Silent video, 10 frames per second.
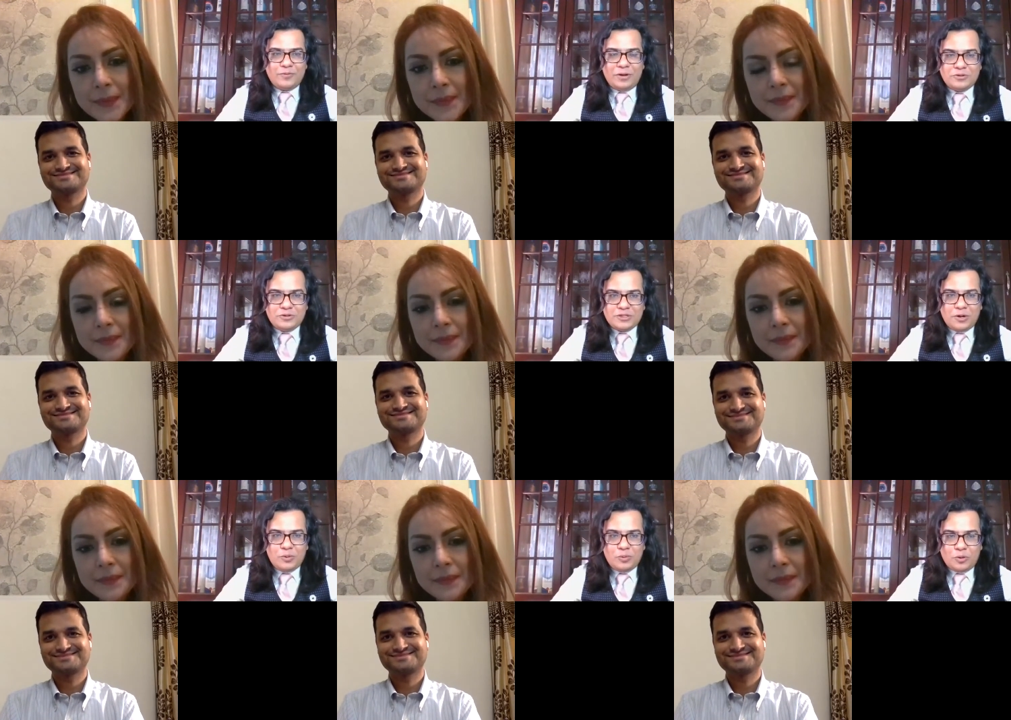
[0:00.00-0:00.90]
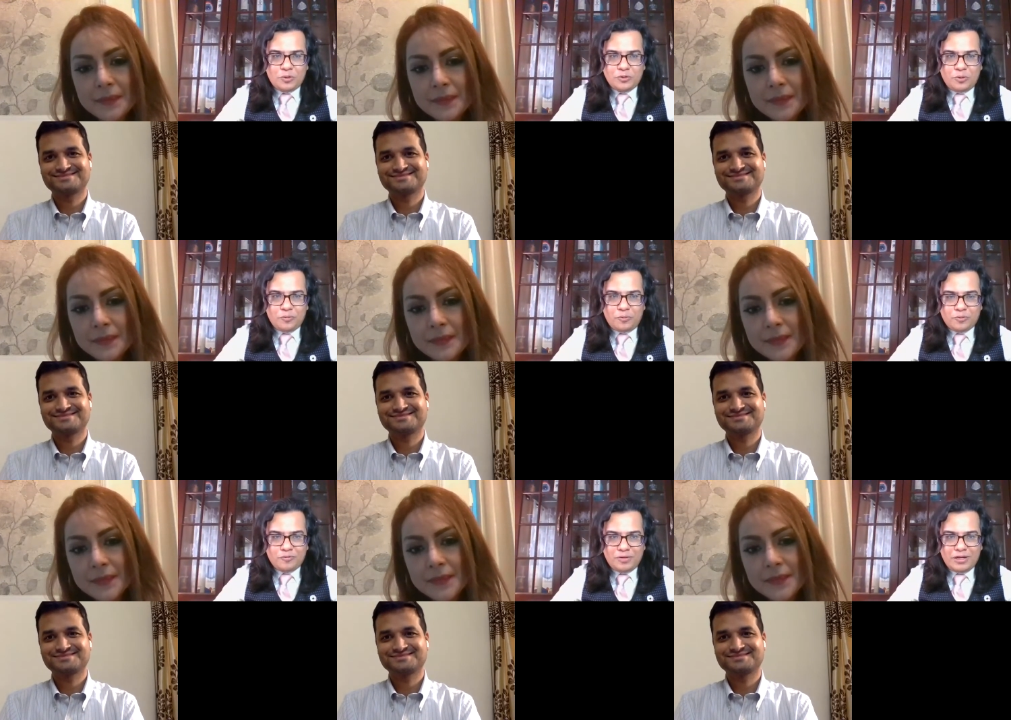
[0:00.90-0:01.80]
Speaker 1: you like to just conclude what you
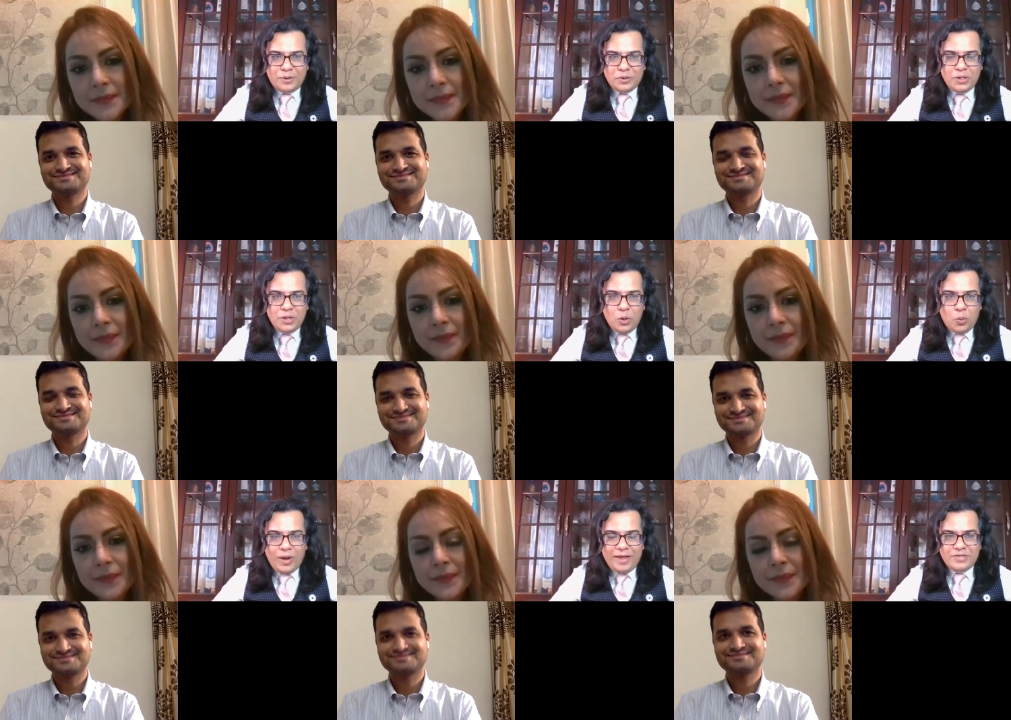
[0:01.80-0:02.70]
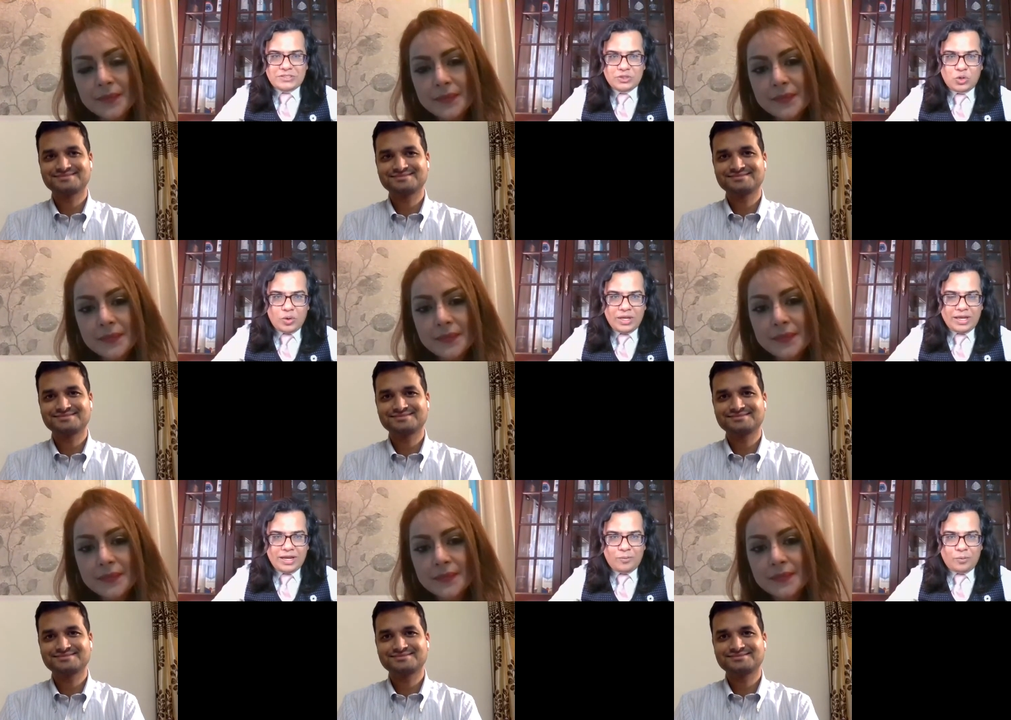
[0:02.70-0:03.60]
what you feel about where this is
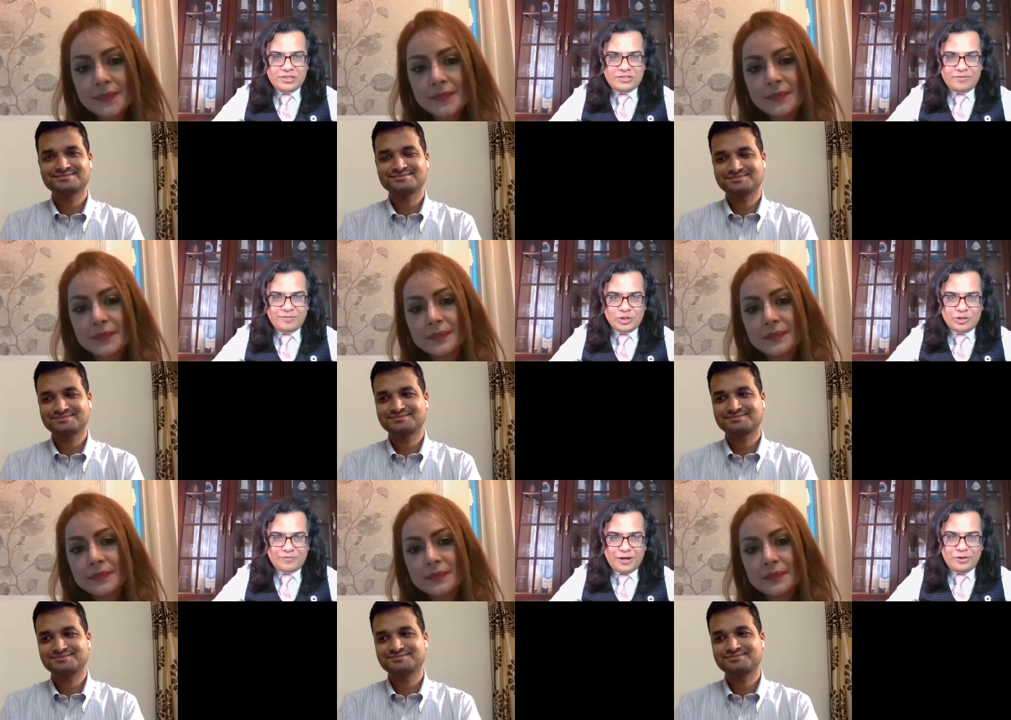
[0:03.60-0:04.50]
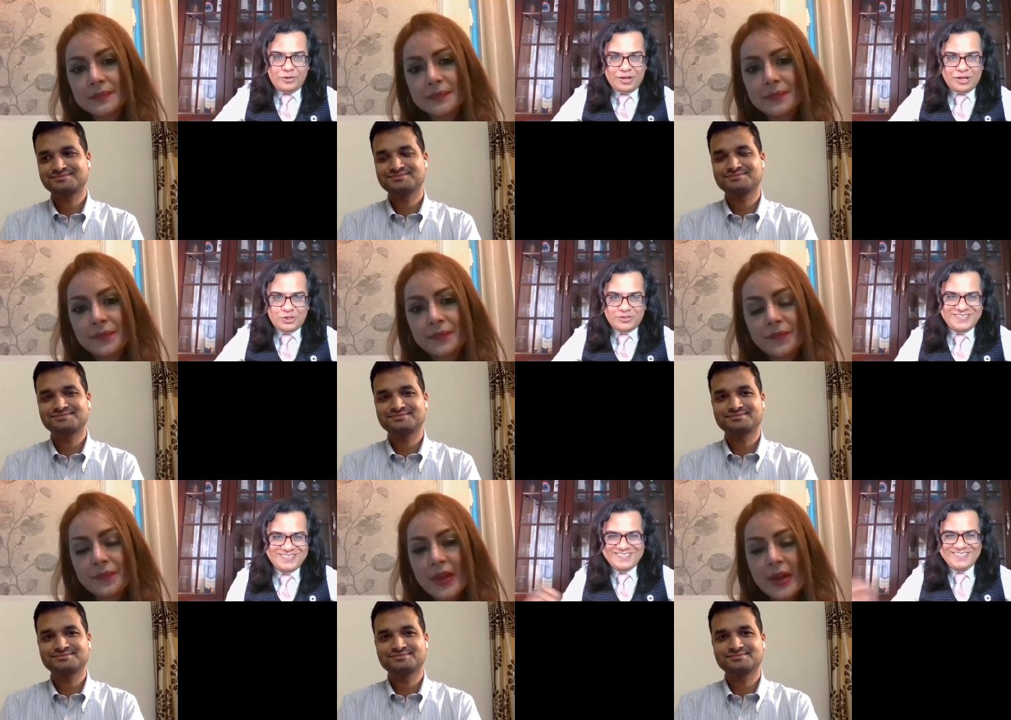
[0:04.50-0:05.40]
going and what is the future of higher education.
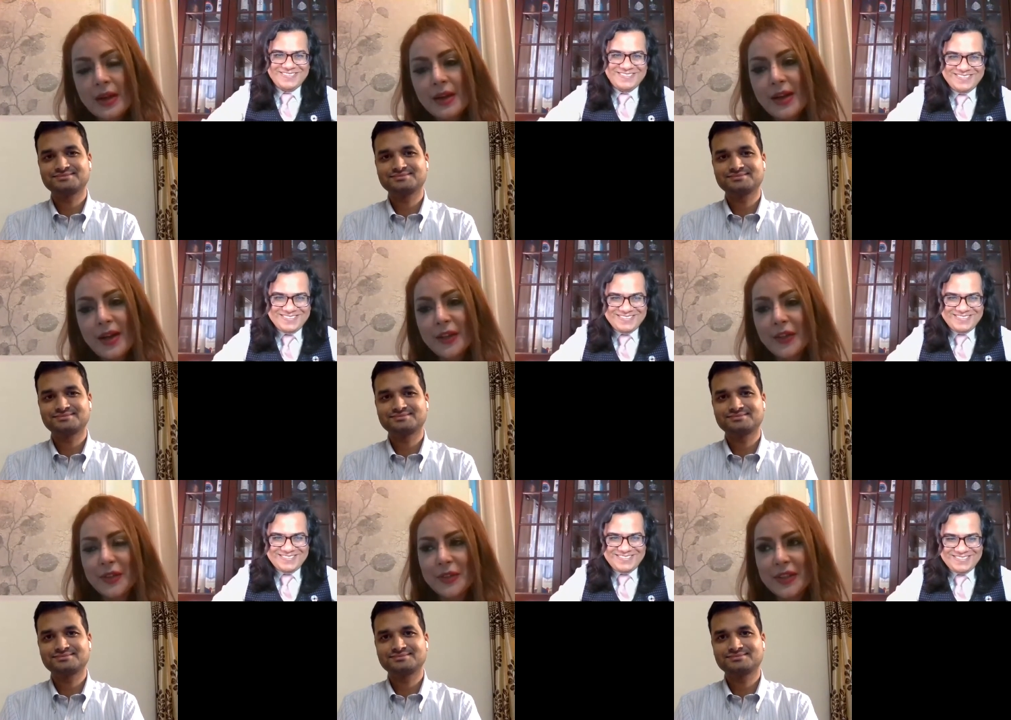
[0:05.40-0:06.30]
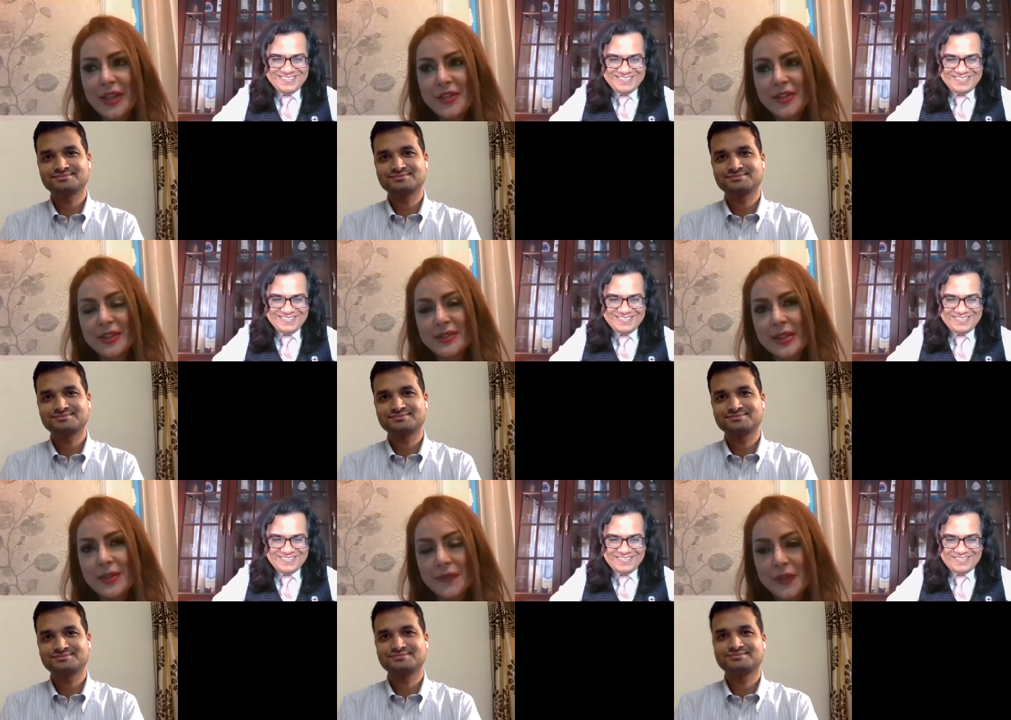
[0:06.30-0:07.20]
Speaker 2: Uh, higher education,
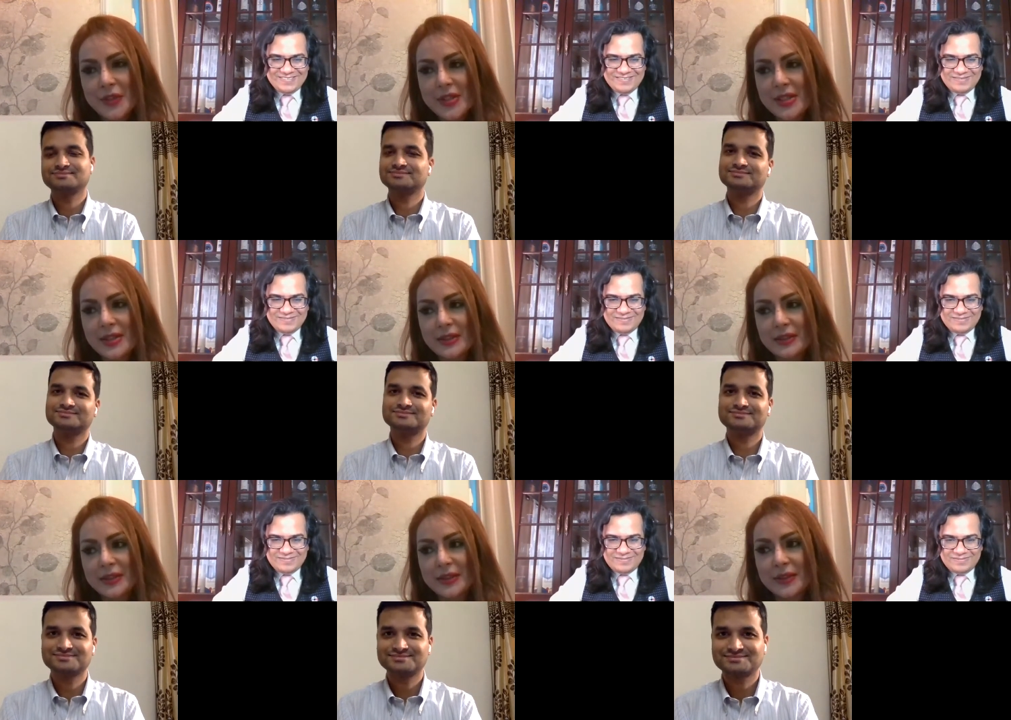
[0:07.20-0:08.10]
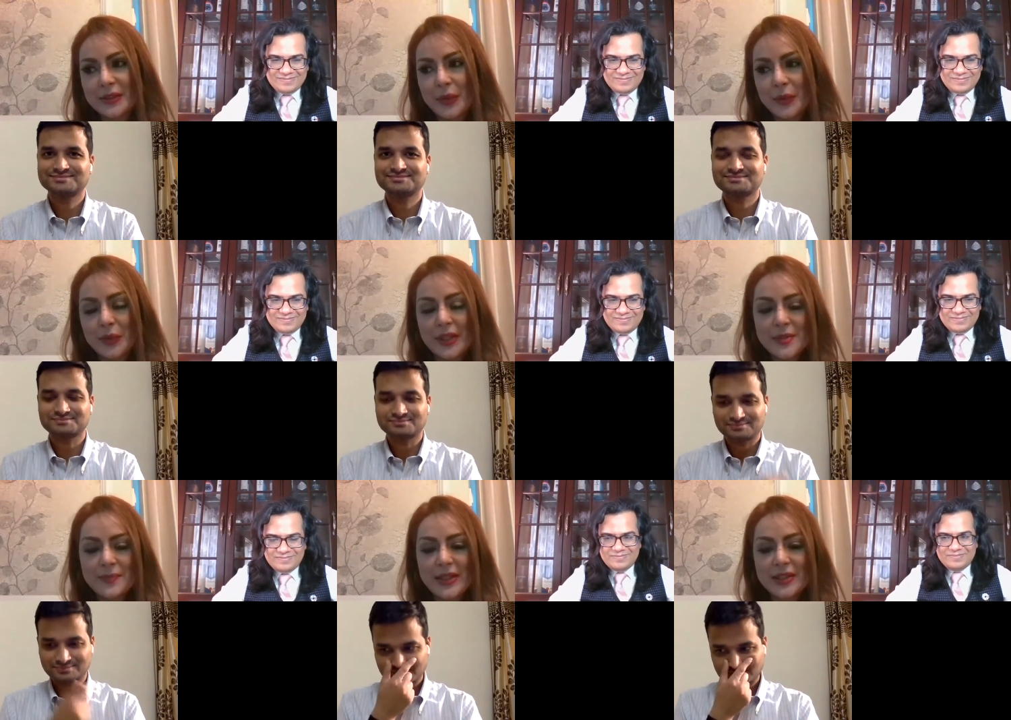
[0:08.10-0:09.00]
of course, uh, we were
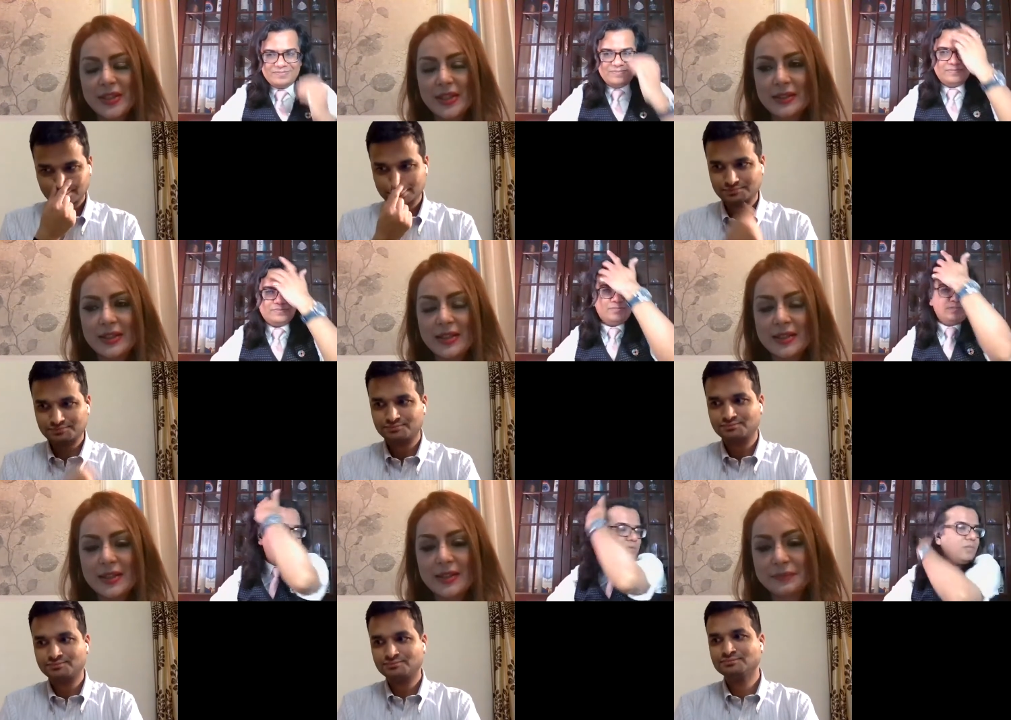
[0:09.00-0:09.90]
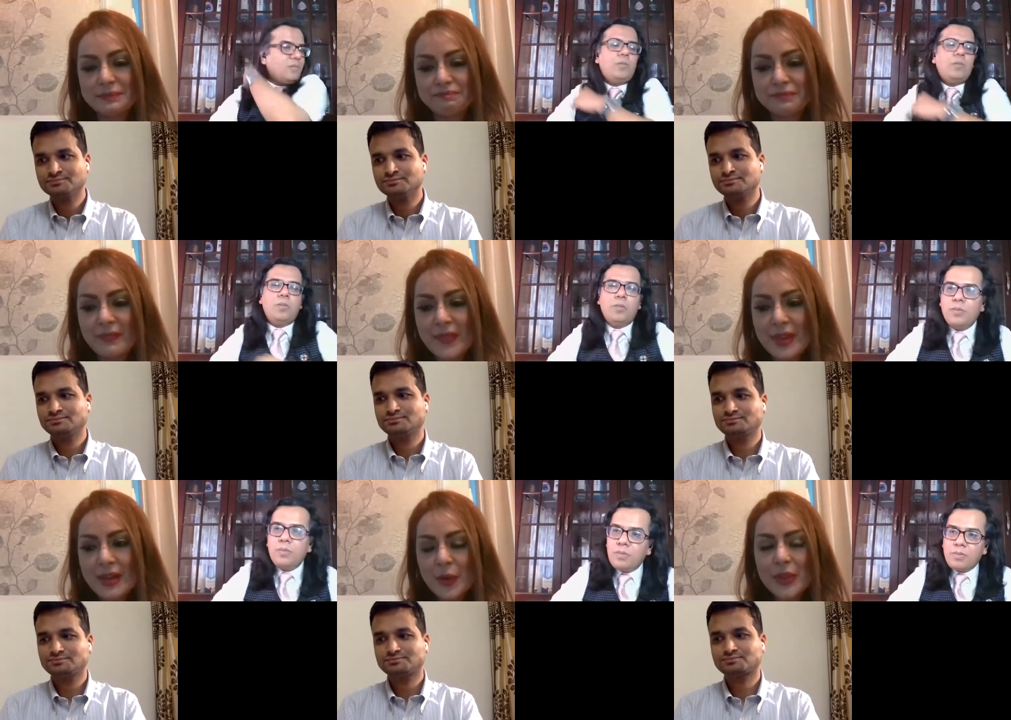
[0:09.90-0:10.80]
expecting that um,
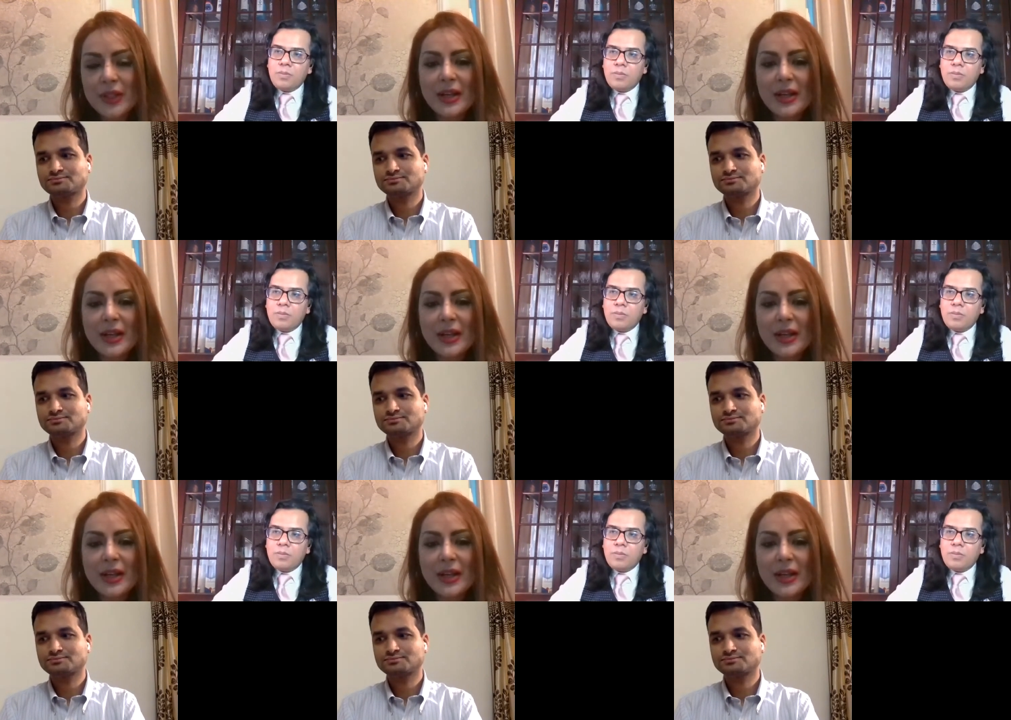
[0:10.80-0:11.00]
we'll